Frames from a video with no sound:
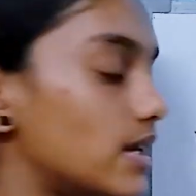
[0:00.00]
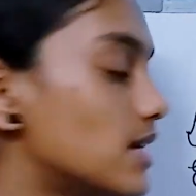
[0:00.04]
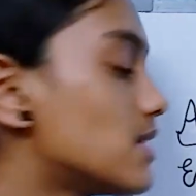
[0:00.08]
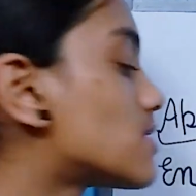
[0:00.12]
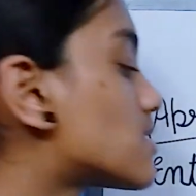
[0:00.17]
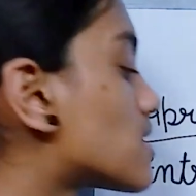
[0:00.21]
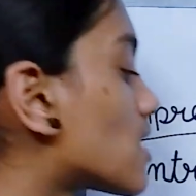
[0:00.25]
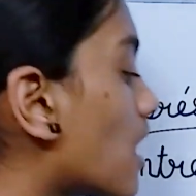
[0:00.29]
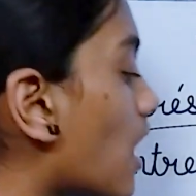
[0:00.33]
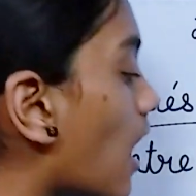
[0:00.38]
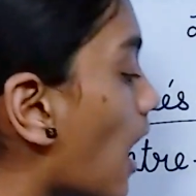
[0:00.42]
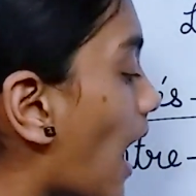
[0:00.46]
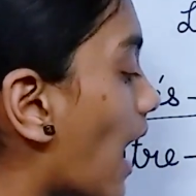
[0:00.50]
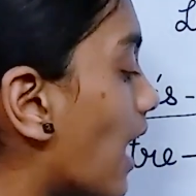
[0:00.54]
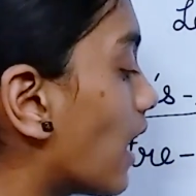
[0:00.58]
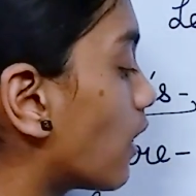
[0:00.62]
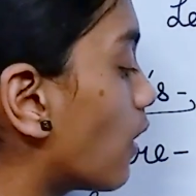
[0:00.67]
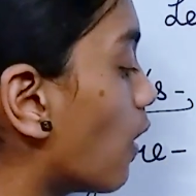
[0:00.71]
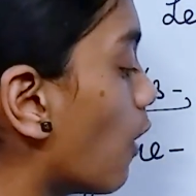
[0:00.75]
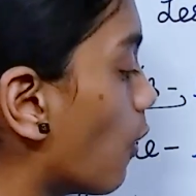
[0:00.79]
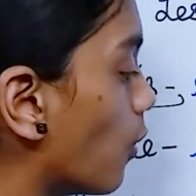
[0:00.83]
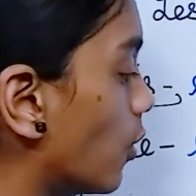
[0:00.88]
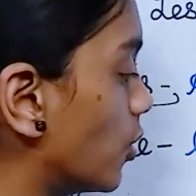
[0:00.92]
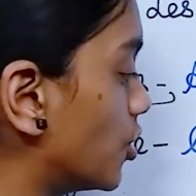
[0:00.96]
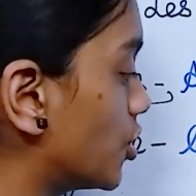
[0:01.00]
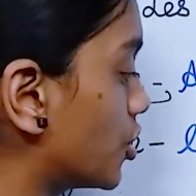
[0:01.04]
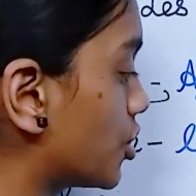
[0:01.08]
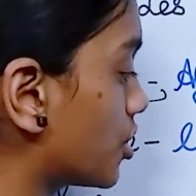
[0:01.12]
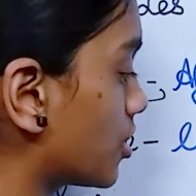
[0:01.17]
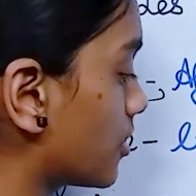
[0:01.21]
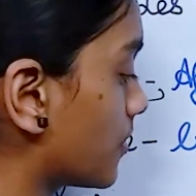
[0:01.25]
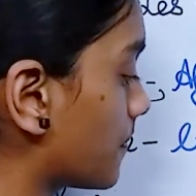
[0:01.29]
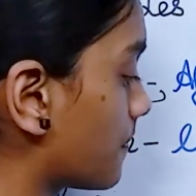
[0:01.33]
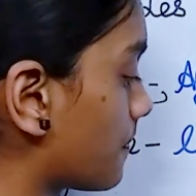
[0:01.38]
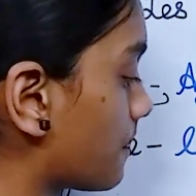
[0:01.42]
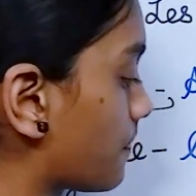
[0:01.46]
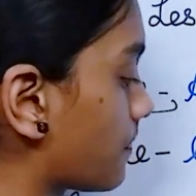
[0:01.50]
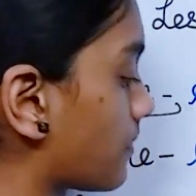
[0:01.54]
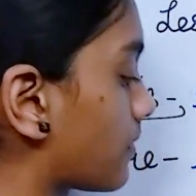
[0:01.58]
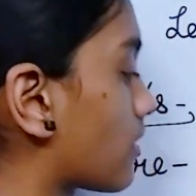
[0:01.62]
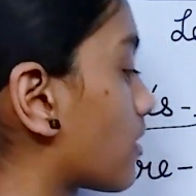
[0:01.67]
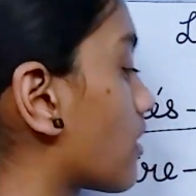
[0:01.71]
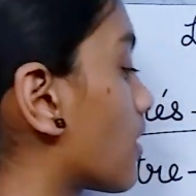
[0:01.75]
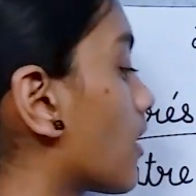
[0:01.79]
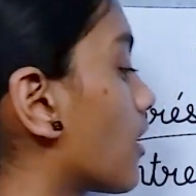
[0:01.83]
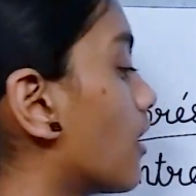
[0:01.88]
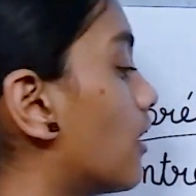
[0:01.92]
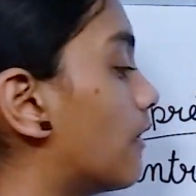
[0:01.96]
is à gauche,
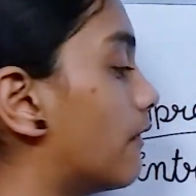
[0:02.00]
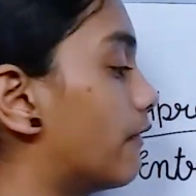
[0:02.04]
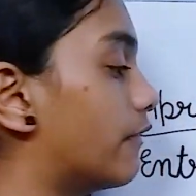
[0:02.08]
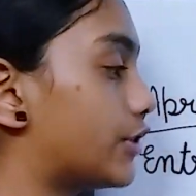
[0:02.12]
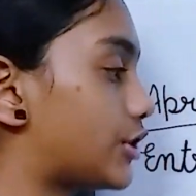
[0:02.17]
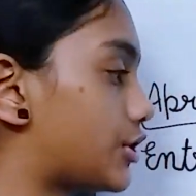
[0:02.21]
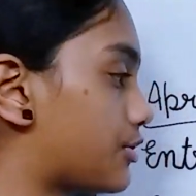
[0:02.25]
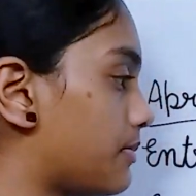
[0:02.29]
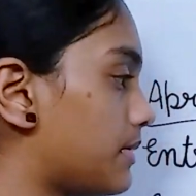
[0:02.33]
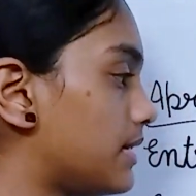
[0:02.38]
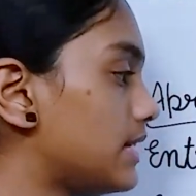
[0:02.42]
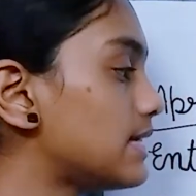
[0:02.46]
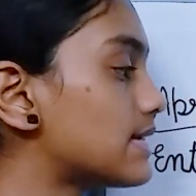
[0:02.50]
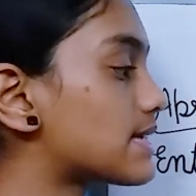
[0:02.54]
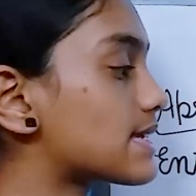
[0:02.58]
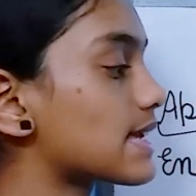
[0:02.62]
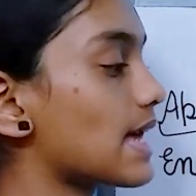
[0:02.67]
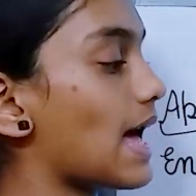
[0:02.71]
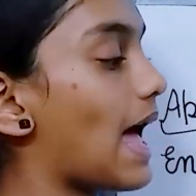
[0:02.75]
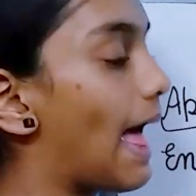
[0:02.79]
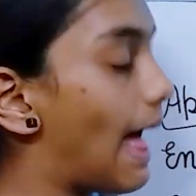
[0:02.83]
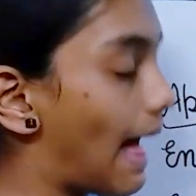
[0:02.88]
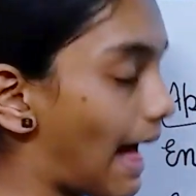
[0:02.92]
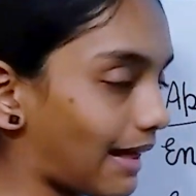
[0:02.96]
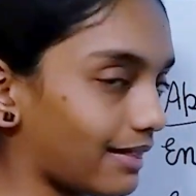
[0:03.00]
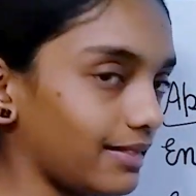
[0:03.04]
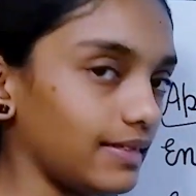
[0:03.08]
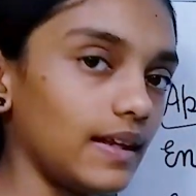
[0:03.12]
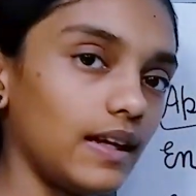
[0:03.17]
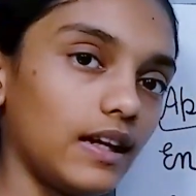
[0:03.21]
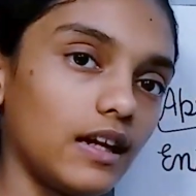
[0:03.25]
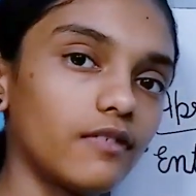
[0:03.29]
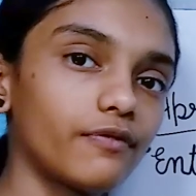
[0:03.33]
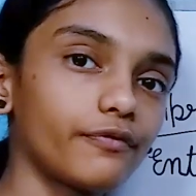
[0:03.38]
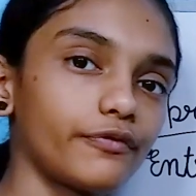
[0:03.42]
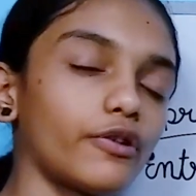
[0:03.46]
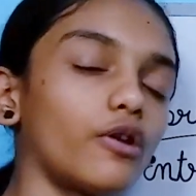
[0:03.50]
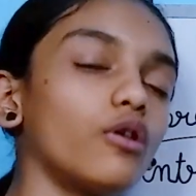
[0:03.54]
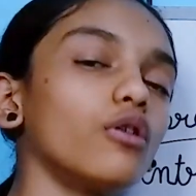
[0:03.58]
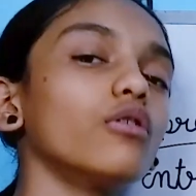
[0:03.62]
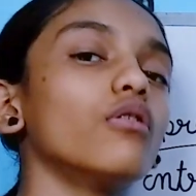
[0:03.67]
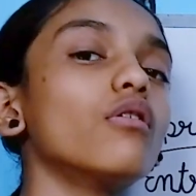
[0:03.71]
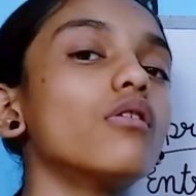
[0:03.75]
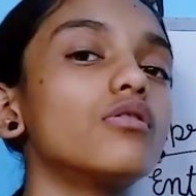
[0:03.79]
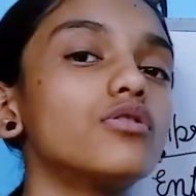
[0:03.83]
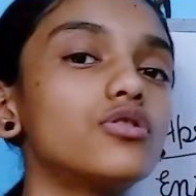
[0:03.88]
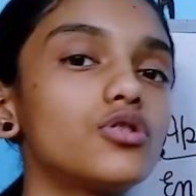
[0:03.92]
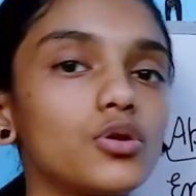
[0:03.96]
which means at the left or
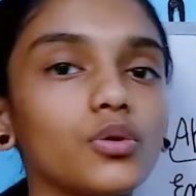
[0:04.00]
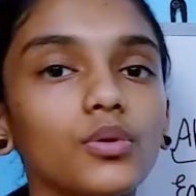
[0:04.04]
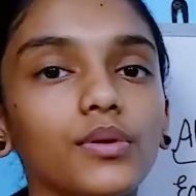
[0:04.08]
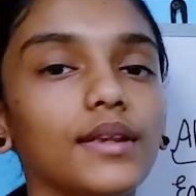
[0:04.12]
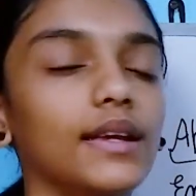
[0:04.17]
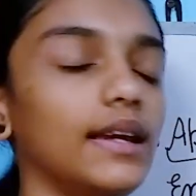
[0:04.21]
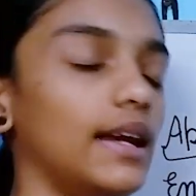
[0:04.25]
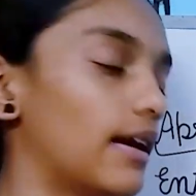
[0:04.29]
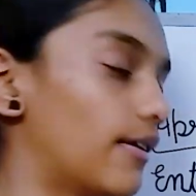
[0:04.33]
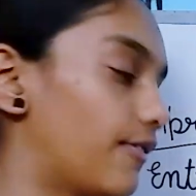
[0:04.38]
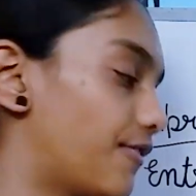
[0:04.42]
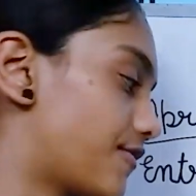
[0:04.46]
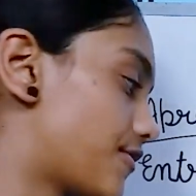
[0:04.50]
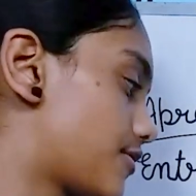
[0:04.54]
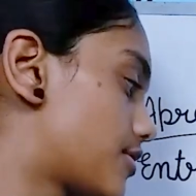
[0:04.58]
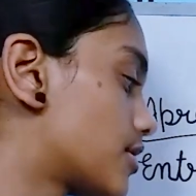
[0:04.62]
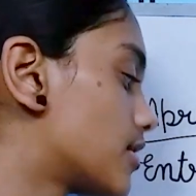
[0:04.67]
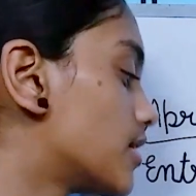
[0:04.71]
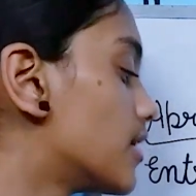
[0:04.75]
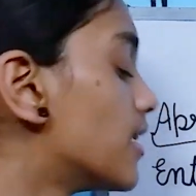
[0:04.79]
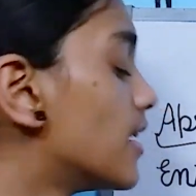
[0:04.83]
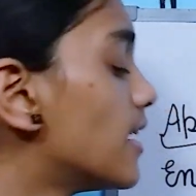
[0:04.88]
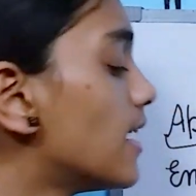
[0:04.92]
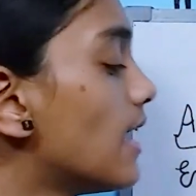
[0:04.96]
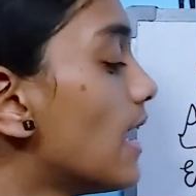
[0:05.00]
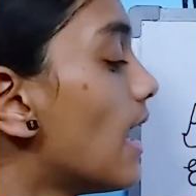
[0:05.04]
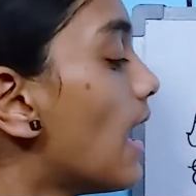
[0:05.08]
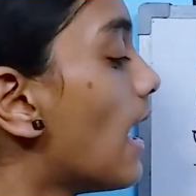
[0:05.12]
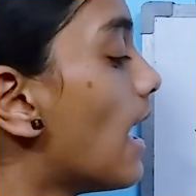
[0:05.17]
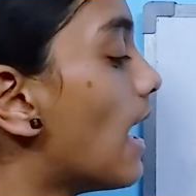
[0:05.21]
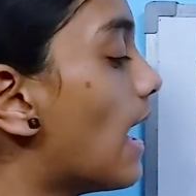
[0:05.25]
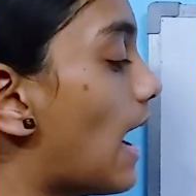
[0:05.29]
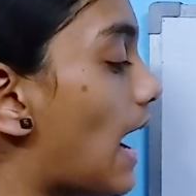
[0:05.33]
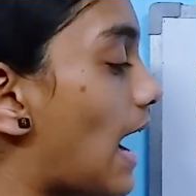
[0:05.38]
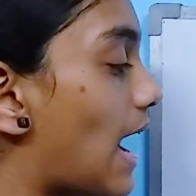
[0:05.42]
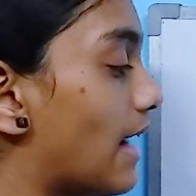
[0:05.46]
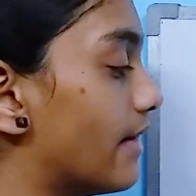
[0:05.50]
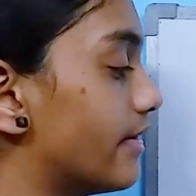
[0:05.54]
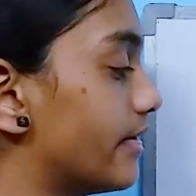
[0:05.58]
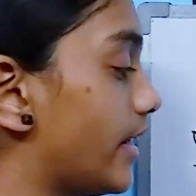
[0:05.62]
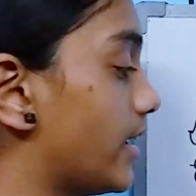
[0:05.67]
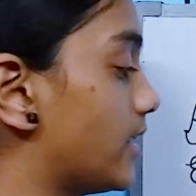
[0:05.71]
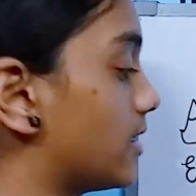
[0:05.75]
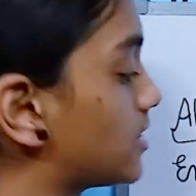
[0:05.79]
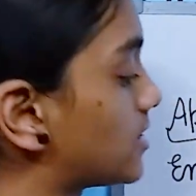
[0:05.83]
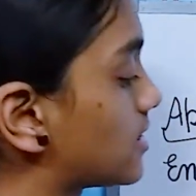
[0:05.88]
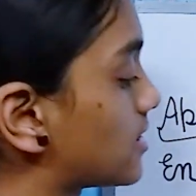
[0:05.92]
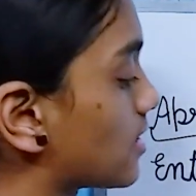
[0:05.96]
to the left. And
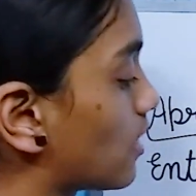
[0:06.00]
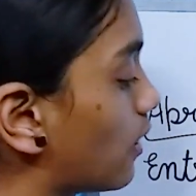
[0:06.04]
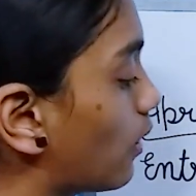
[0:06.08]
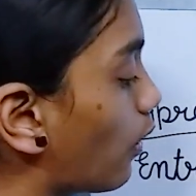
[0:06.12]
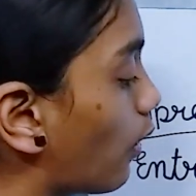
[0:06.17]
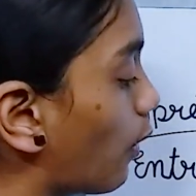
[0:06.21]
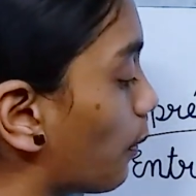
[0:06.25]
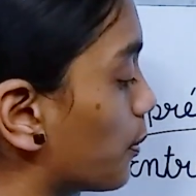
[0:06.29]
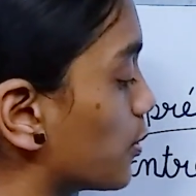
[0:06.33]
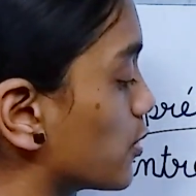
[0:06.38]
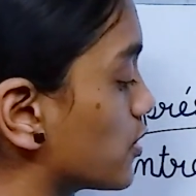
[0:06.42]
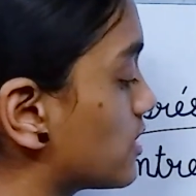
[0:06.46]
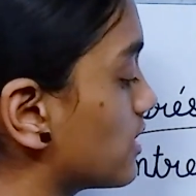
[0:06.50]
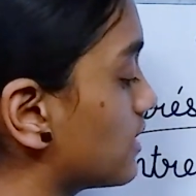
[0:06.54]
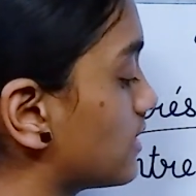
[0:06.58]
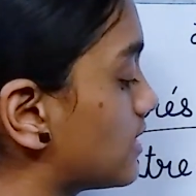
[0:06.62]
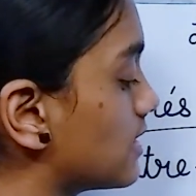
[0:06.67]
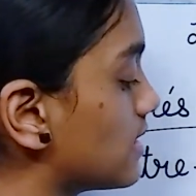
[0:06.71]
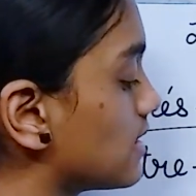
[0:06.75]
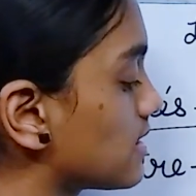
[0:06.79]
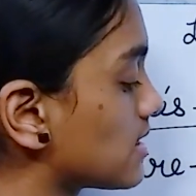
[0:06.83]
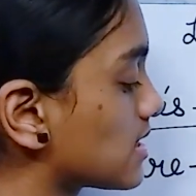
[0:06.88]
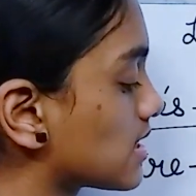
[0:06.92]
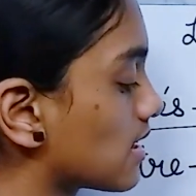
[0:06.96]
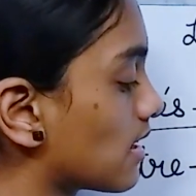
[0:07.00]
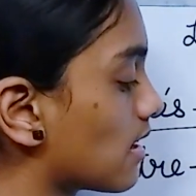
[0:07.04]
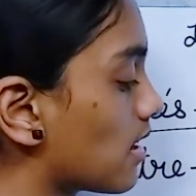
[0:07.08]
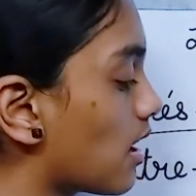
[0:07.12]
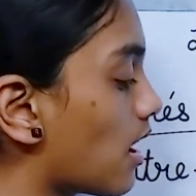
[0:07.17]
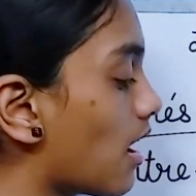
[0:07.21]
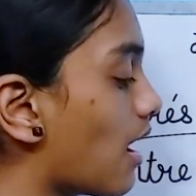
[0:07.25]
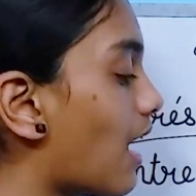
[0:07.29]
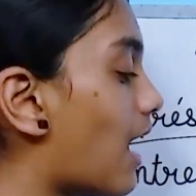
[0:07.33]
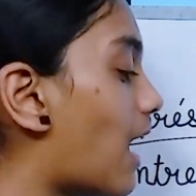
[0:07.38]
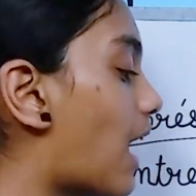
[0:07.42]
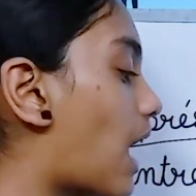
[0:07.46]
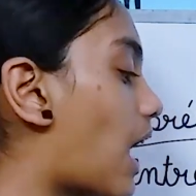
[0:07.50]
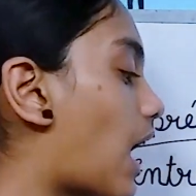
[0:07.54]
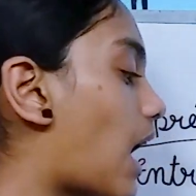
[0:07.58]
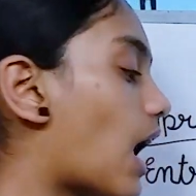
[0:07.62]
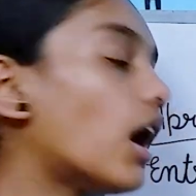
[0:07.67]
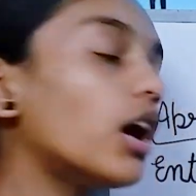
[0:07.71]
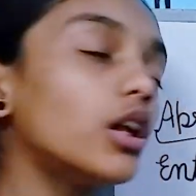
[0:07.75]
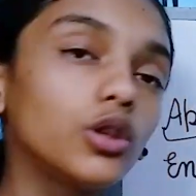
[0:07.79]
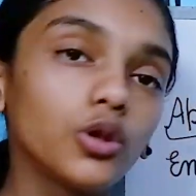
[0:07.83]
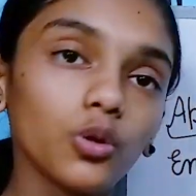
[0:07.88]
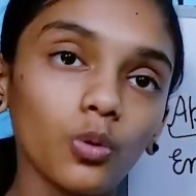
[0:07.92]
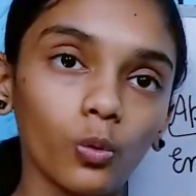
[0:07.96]
its opposite is
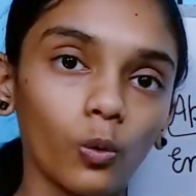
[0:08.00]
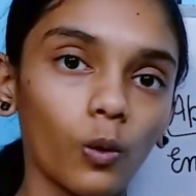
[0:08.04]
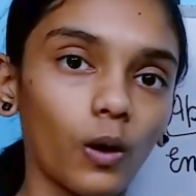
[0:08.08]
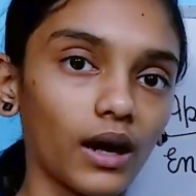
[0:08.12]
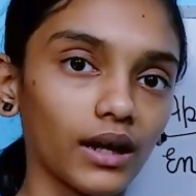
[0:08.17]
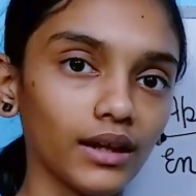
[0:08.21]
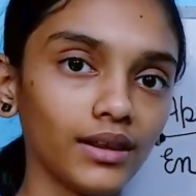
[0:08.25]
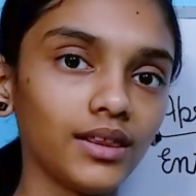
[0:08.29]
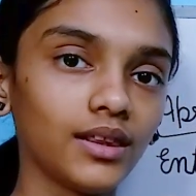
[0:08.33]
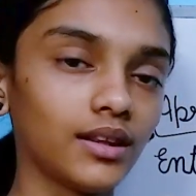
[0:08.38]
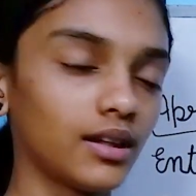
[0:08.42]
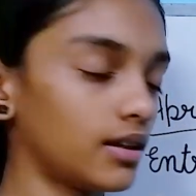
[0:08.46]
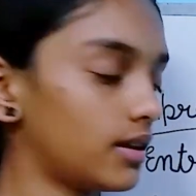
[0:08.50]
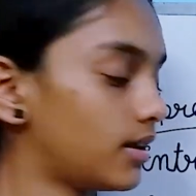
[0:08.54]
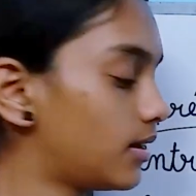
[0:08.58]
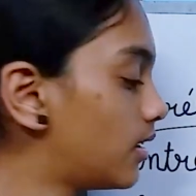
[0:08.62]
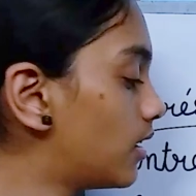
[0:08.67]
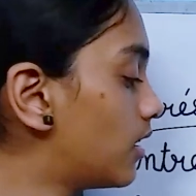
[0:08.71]
à droite,